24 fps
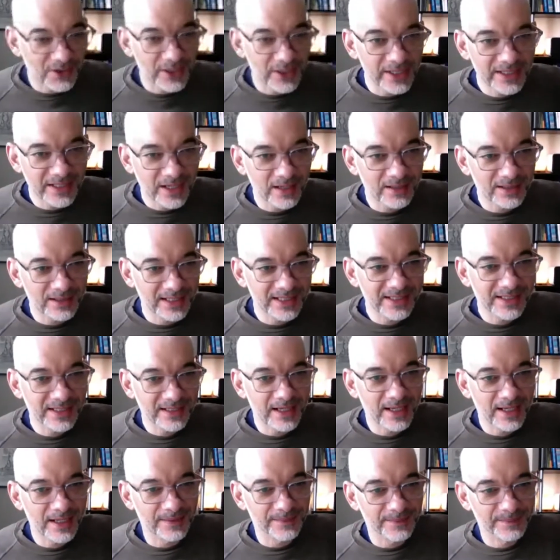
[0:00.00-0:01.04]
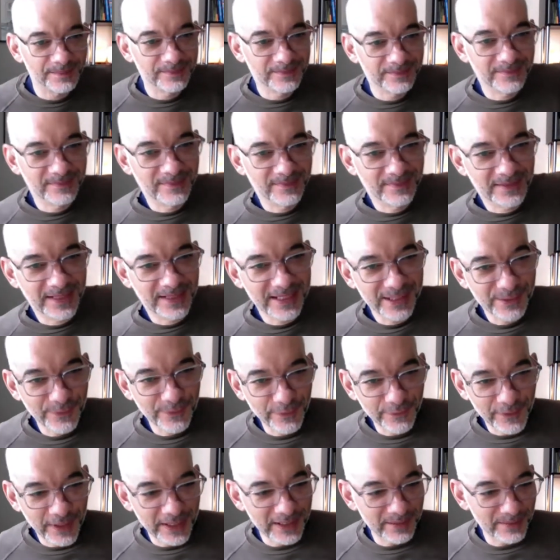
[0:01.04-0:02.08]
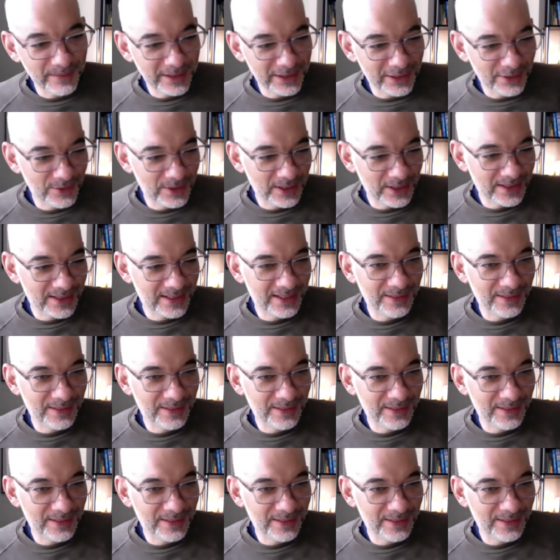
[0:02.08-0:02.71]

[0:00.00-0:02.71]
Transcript: talk, thanks a lot. Thanks for inviting me too, Dustin, I